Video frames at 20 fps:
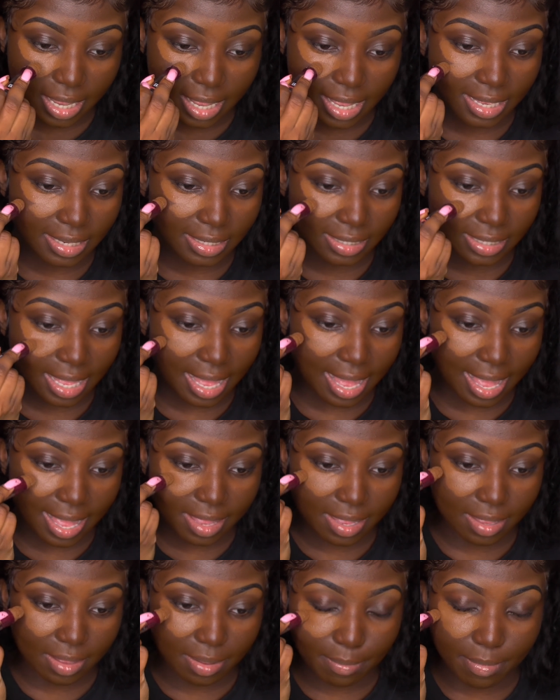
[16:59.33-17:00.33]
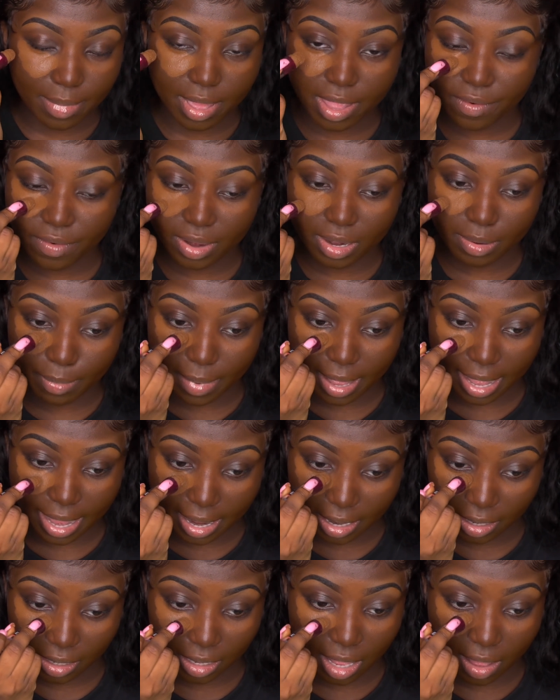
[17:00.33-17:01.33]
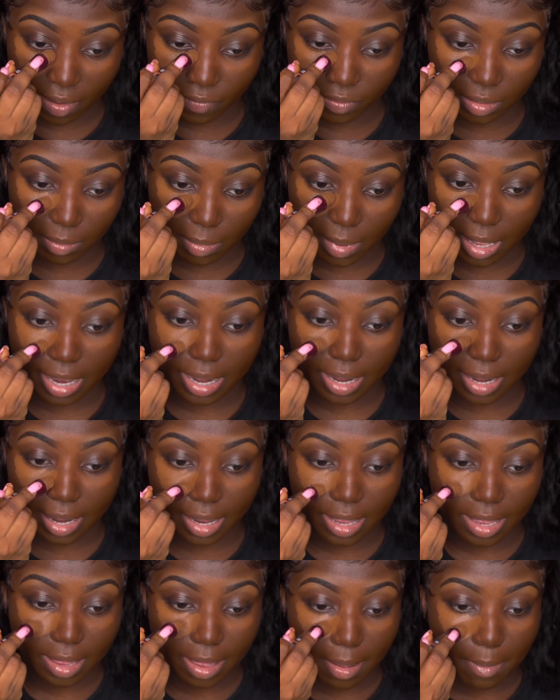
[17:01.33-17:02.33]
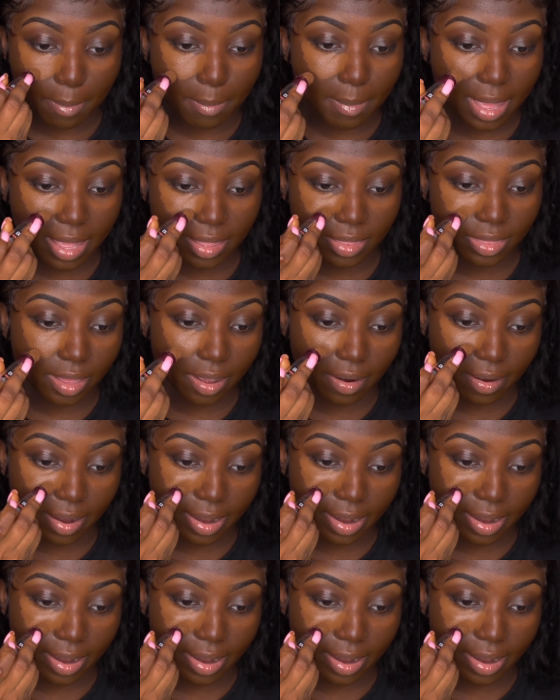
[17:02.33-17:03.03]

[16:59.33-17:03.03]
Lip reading: is that married men, cuffed men, men that are